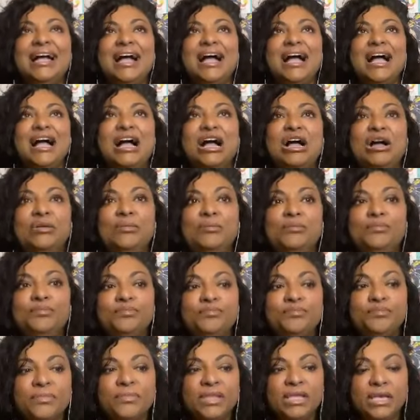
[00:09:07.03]

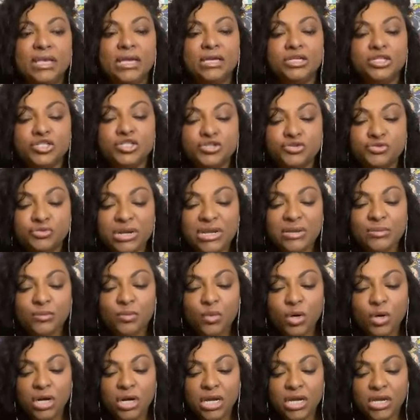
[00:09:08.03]
Um, dream
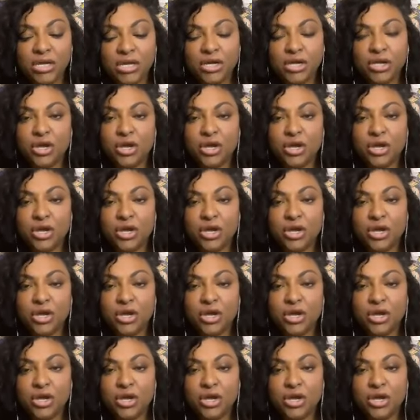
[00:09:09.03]
work